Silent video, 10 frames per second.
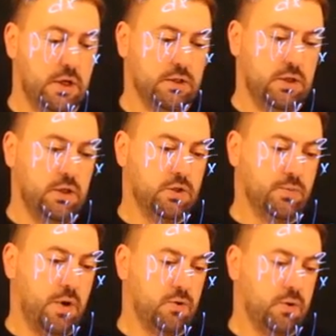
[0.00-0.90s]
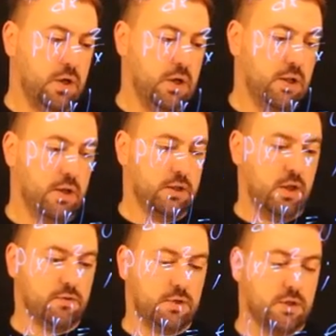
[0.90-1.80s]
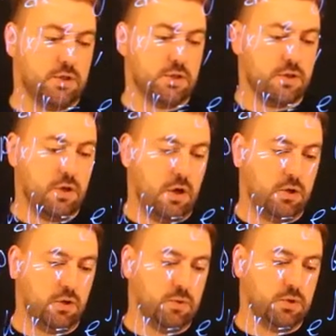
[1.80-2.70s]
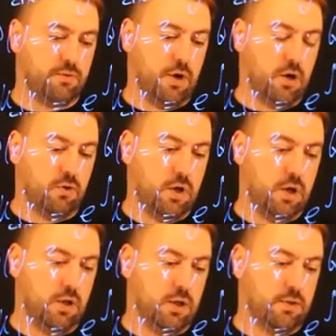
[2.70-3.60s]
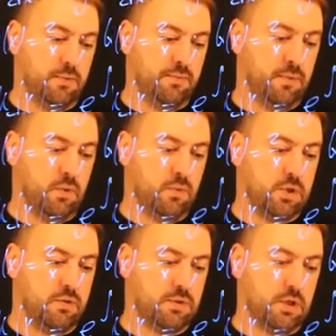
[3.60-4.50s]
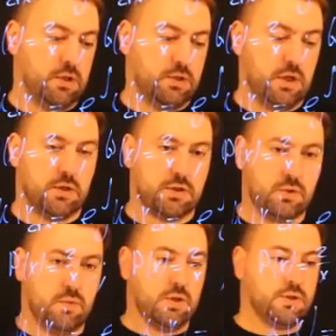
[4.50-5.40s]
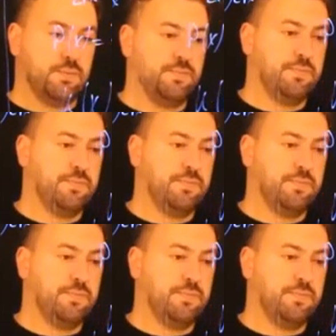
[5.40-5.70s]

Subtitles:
and e to power ln gives us just the argument of our ln, which gives us x squared.